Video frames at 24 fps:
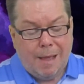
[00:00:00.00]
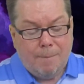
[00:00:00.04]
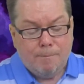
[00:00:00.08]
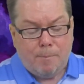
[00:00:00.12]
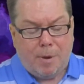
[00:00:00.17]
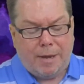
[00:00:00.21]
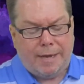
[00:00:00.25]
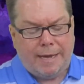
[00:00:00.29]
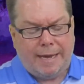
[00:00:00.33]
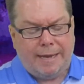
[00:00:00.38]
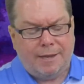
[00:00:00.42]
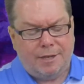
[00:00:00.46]

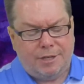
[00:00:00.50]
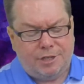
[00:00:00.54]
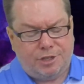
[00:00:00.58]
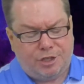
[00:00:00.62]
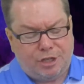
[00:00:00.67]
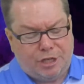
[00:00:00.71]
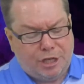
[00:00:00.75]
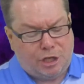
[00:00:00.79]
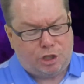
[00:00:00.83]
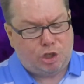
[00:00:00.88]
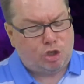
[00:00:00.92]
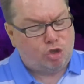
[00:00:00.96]
but it is
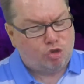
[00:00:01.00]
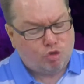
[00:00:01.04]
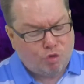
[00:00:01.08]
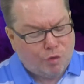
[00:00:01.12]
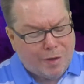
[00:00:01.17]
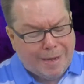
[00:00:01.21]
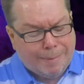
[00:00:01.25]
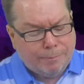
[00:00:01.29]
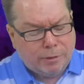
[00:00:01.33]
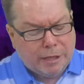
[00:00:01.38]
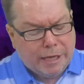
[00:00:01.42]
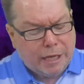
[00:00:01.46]
an
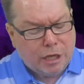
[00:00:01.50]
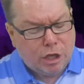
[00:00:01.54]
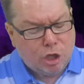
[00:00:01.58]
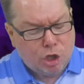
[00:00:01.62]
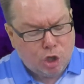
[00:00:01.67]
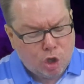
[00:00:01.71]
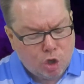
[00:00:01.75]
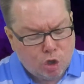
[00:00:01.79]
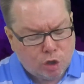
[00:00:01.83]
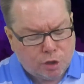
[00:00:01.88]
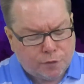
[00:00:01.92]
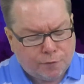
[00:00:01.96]
extremely
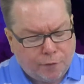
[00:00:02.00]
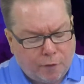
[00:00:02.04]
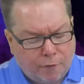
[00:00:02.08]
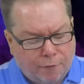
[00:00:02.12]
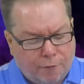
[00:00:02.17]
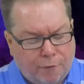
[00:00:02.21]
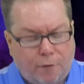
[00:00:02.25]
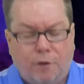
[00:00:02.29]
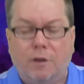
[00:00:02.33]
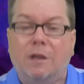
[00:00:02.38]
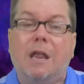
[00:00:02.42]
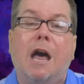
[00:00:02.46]
useful
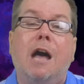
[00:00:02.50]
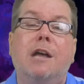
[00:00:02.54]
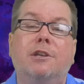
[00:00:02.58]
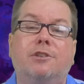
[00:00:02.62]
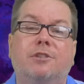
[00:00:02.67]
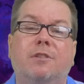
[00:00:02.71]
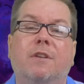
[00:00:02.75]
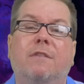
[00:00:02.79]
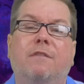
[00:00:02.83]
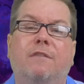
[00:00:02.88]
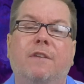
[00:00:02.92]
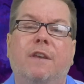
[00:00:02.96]

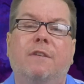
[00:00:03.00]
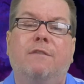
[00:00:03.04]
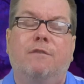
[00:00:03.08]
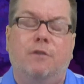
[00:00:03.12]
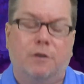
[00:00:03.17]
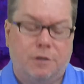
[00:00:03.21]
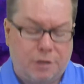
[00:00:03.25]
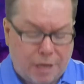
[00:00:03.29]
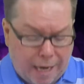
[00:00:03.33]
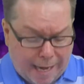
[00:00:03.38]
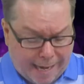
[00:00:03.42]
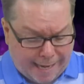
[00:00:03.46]
philosophy for
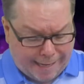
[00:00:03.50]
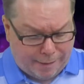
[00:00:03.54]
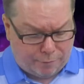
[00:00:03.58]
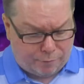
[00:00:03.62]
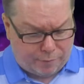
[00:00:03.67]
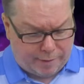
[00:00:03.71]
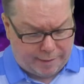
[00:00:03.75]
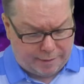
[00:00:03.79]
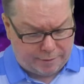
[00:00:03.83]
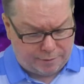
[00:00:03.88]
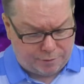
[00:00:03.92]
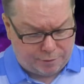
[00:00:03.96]

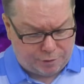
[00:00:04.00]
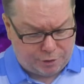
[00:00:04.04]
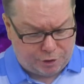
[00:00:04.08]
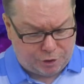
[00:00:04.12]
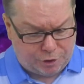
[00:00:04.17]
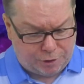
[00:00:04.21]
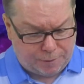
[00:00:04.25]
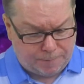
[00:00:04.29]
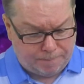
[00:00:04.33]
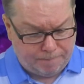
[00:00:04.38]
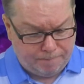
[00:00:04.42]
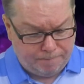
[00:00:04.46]

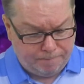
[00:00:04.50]
tyrants.